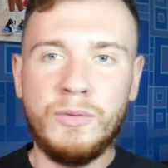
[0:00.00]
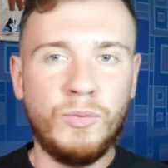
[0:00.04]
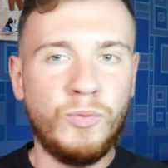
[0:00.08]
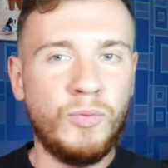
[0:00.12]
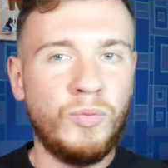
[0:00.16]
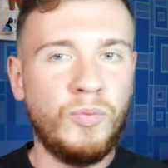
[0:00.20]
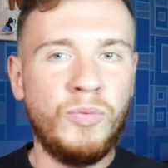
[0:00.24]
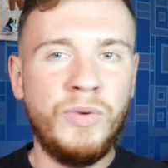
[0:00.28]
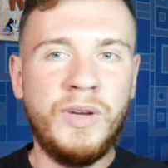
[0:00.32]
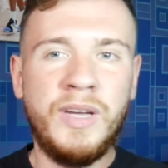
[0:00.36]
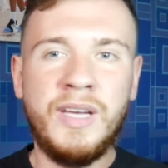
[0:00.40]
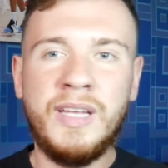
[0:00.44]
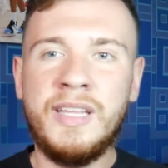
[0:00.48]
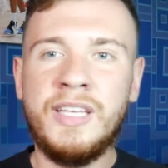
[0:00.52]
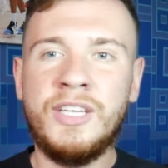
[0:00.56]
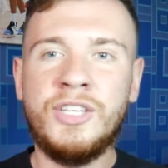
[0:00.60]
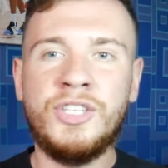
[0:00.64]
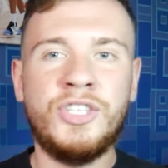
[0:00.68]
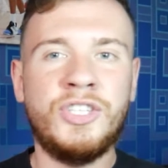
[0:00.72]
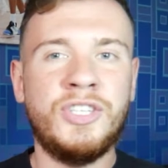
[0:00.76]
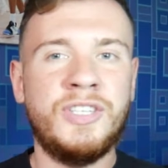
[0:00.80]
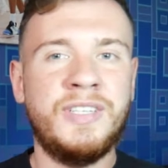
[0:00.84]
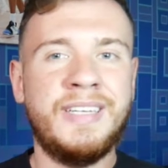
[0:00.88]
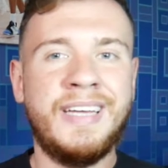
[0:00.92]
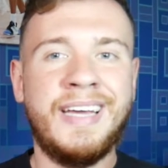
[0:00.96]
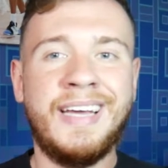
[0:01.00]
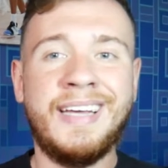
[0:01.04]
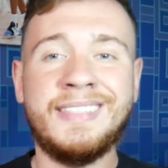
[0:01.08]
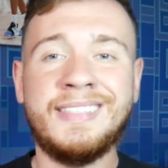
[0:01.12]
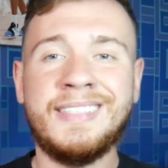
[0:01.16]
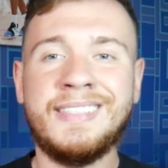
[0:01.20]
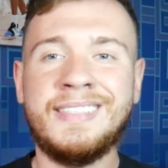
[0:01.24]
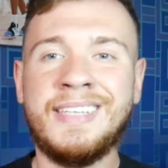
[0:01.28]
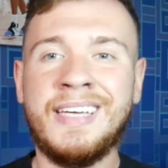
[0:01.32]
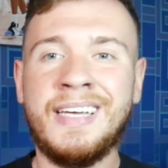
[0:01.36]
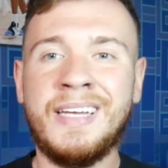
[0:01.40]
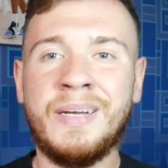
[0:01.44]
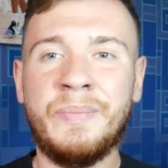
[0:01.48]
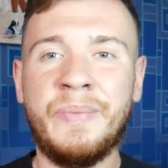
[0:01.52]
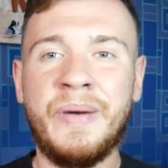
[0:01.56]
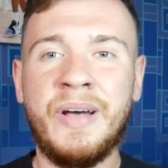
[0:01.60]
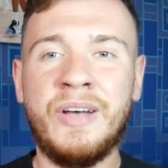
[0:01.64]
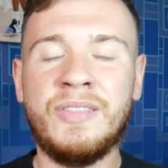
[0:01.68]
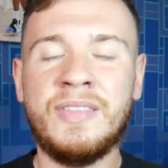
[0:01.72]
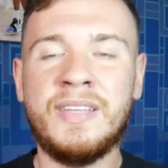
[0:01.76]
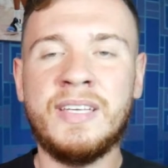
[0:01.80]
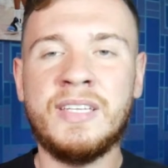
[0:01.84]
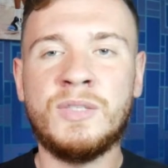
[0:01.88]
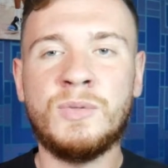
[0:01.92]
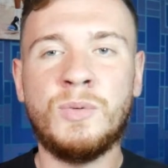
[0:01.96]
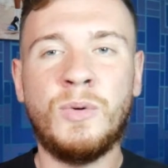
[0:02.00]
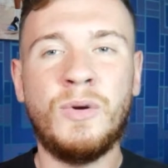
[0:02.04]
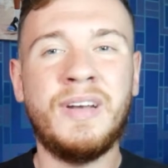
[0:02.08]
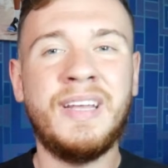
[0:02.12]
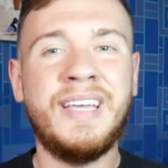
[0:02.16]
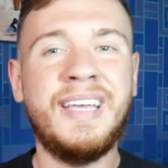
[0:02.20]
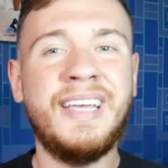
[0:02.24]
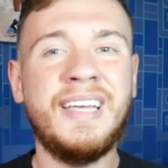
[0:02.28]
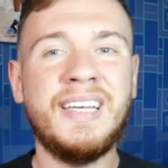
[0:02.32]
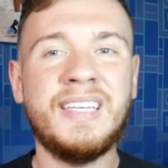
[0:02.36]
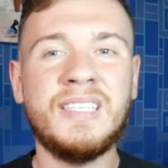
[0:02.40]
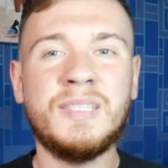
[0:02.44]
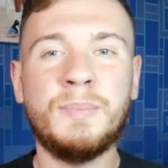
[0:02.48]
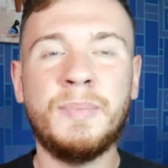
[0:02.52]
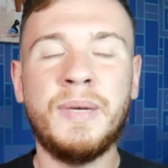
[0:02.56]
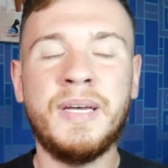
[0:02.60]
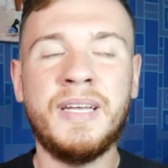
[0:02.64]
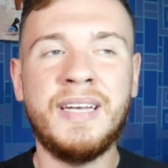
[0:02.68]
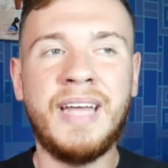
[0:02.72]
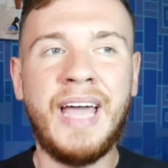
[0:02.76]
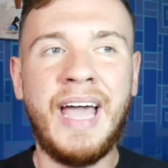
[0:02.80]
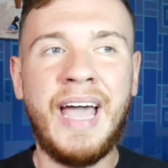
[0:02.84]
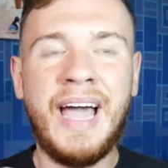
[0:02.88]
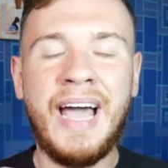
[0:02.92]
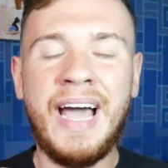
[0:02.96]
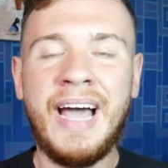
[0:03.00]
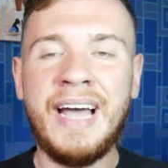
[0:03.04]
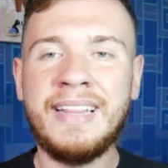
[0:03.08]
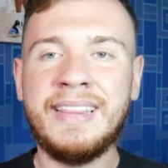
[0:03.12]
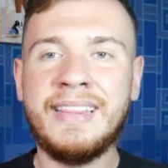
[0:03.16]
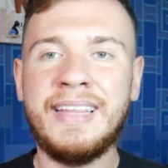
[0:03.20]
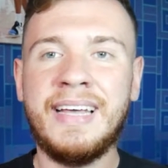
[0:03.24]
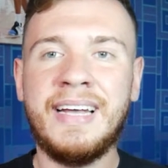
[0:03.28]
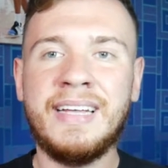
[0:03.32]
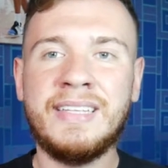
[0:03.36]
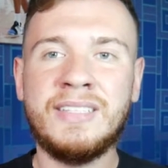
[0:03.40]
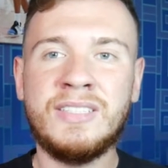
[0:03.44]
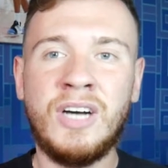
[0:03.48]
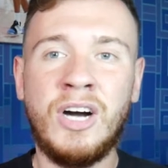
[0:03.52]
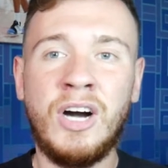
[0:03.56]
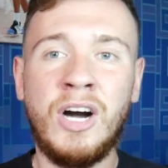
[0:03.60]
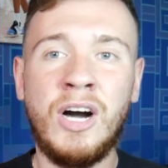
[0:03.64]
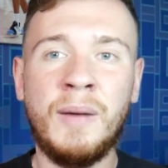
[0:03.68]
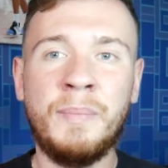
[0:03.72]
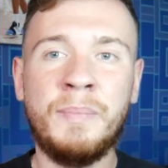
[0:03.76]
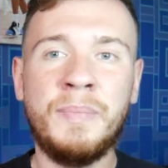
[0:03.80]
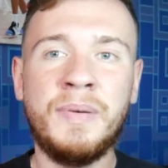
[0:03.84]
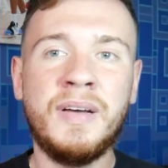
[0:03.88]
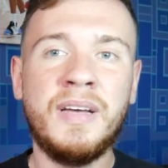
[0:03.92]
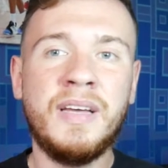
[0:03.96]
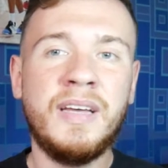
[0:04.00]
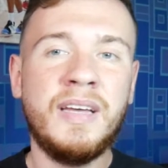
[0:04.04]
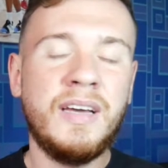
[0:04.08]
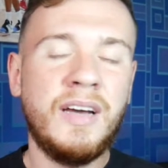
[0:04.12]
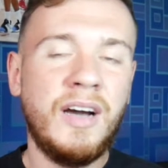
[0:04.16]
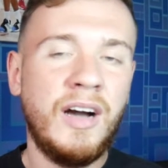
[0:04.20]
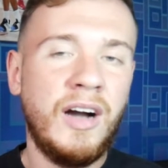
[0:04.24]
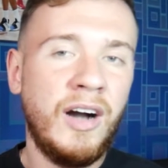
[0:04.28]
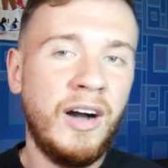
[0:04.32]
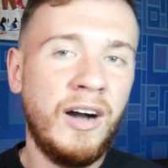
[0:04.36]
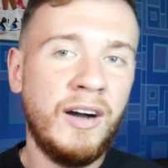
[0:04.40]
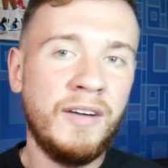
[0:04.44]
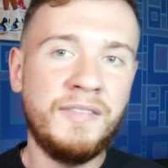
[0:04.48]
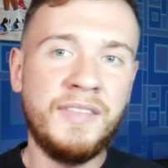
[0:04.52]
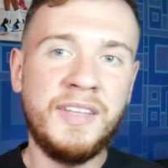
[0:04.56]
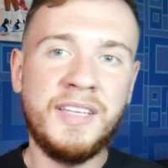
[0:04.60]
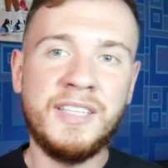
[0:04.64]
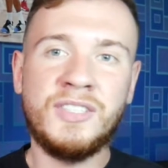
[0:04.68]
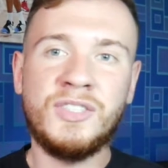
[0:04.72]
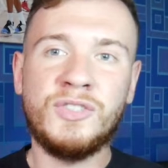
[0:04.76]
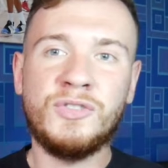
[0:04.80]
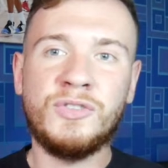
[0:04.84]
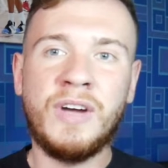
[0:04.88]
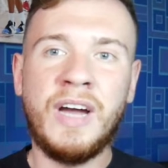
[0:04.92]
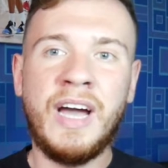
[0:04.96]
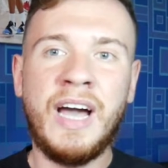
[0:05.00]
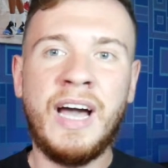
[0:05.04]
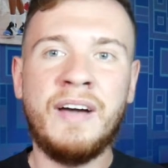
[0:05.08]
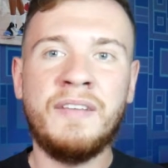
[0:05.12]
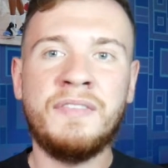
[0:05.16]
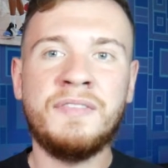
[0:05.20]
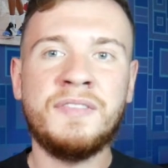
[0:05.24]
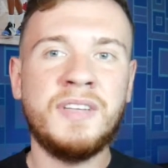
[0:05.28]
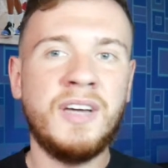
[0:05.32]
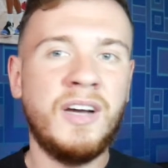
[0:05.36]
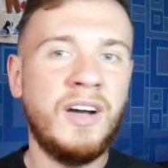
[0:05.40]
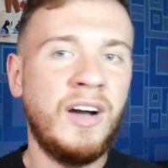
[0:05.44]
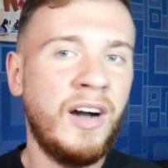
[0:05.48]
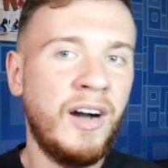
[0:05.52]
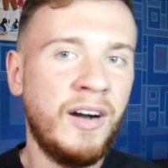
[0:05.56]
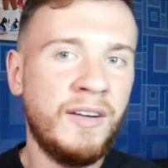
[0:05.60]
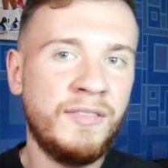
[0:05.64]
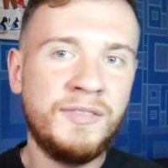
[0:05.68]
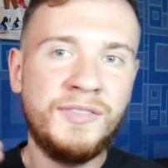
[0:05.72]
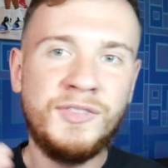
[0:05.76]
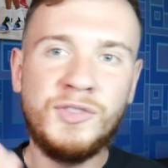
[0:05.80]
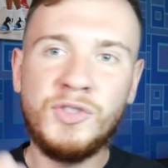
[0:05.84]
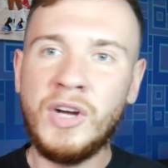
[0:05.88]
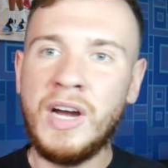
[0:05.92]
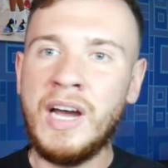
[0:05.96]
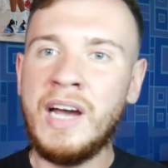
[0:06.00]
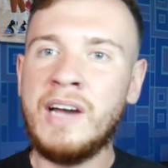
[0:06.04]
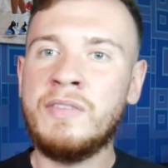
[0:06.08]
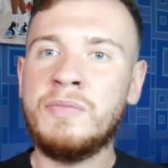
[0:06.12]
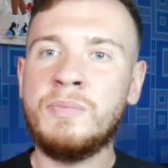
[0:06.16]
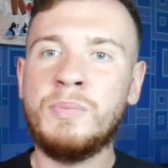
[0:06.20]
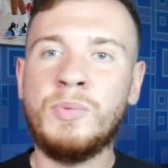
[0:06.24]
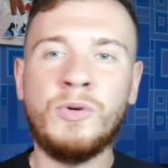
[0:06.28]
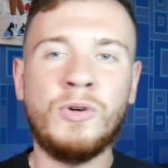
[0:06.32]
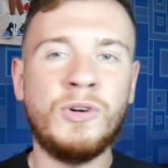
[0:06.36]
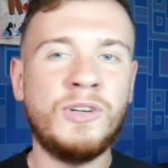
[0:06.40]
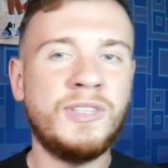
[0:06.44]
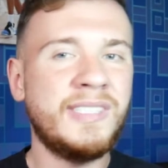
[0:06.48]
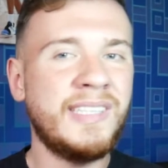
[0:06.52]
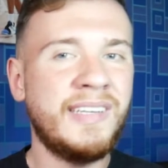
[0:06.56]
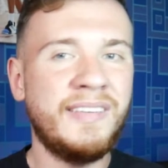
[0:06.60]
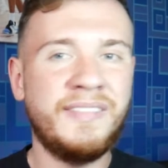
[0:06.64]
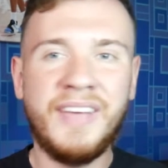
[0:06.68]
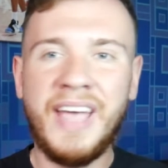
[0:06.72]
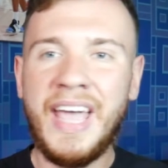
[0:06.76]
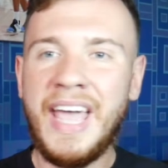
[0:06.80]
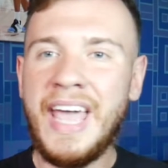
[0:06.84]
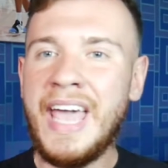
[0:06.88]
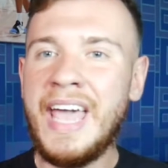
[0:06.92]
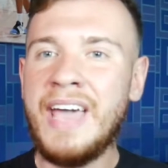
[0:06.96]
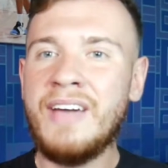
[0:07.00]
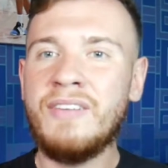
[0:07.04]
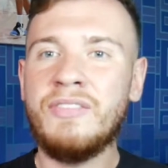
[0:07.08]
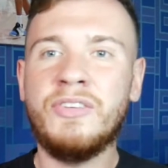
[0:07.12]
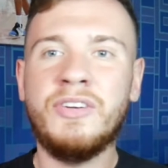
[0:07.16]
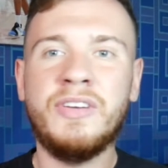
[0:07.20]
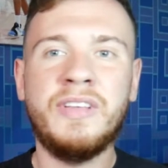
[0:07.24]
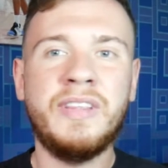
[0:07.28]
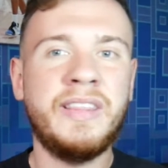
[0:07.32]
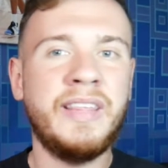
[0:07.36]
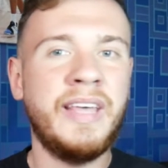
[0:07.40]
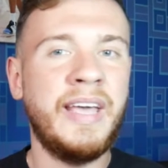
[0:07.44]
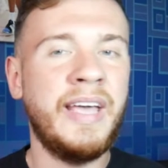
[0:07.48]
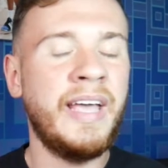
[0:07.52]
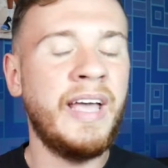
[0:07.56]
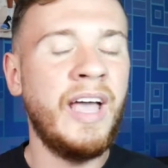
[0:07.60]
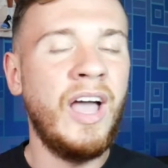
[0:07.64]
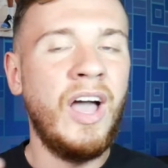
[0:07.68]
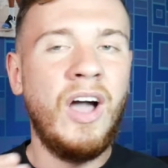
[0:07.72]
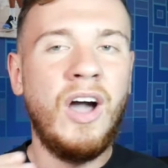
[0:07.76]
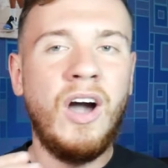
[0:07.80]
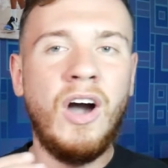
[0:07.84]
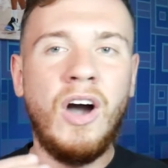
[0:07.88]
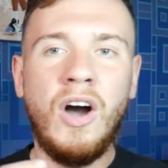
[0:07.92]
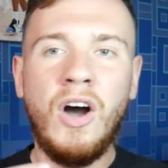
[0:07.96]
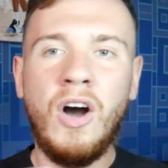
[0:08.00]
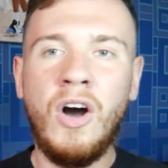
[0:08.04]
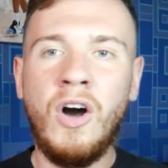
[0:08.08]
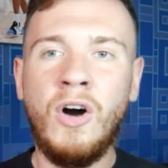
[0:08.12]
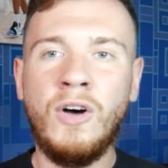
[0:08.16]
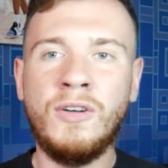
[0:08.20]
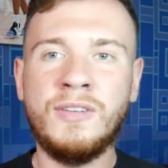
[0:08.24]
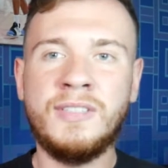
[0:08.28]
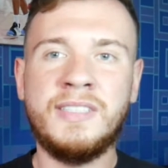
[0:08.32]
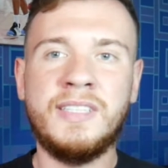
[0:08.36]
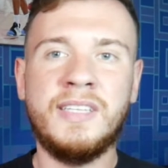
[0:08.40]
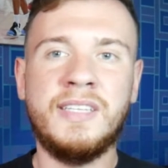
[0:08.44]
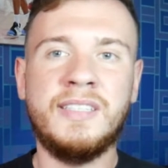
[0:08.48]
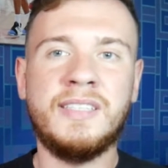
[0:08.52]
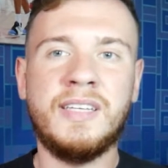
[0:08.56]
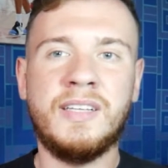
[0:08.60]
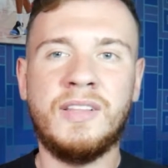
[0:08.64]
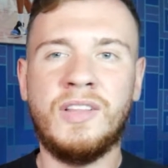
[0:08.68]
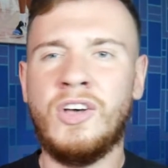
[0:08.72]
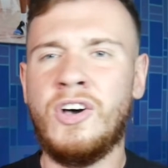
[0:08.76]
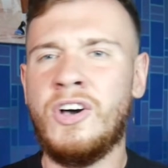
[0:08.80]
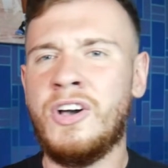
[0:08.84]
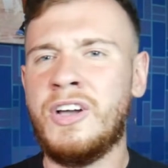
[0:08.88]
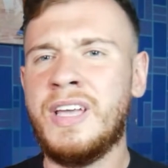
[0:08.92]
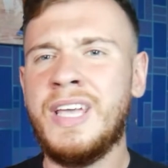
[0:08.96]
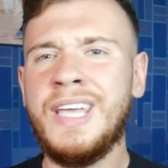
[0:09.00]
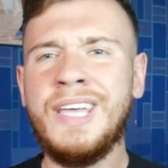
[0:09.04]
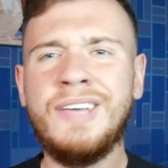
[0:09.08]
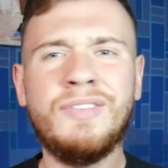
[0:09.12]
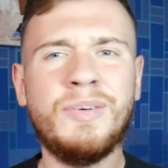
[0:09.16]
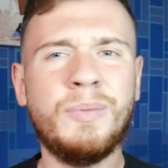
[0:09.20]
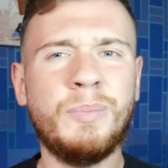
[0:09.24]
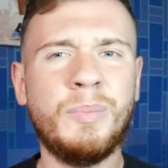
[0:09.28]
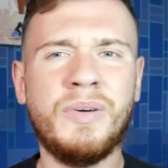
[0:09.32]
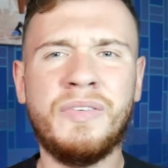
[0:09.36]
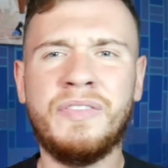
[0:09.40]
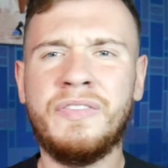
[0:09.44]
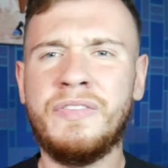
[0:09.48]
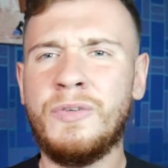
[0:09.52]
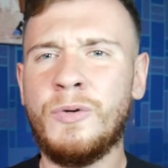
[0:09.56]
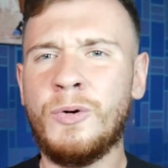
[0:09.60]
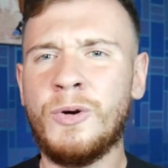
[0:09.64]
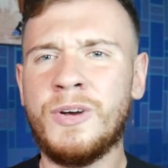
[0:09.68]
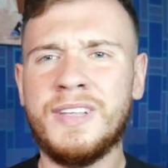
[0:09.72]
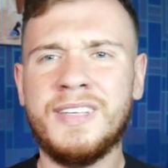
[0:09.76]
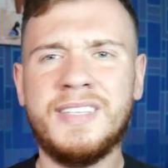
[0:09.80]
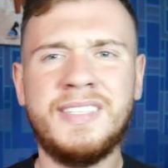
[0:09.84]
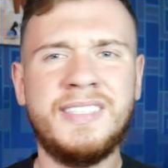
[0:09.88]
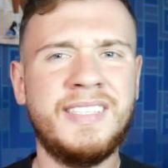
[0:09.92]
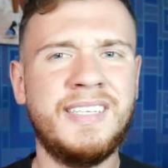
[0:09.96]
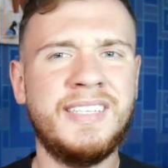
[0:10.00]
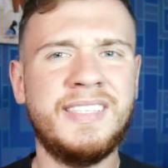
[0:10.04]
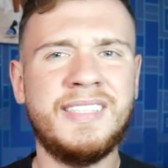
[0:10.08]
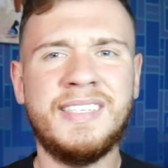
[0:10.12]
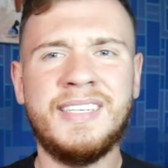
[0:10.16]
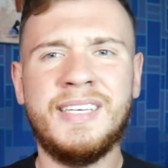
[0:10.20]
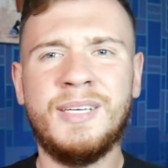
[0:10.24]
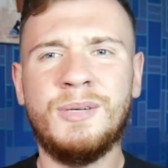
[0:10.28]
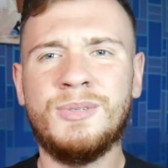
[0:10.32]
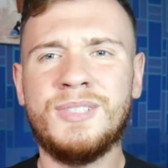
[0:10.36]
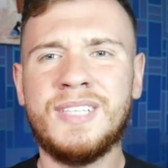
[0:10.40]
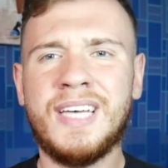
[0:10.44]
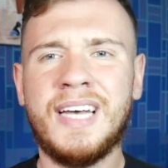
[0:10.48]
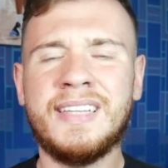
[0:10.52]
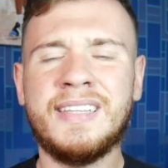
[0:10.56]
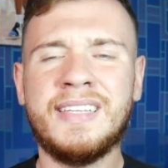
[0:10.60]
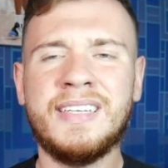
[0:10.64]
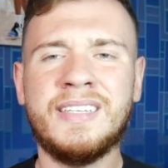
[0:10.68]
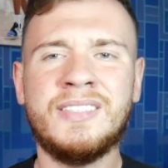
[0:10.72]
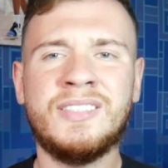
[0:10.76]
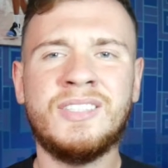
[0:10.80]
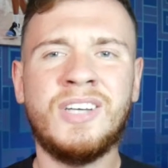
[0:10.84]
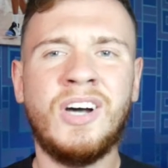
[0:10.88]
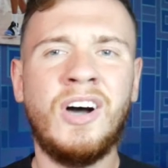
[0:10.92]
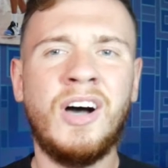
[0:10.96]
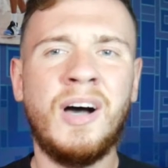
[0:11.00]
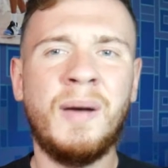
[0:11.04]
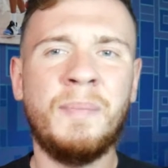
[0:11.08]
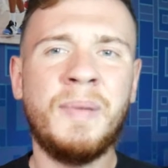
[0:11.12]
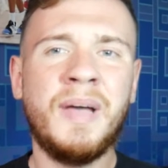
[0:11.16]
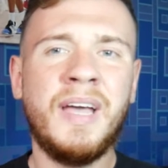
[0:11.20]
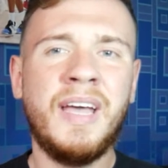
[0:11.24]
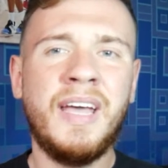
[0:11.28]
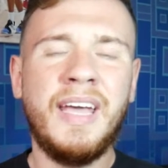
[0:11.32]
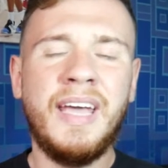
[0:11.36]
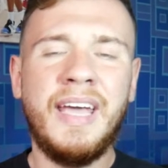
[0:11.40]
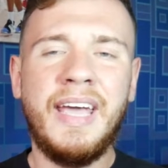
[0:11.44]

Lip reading: really shouldn't hesitate about this one. He has been at that top of this draft, of draft boards, of everything all season long. Even before the season, he was at the top.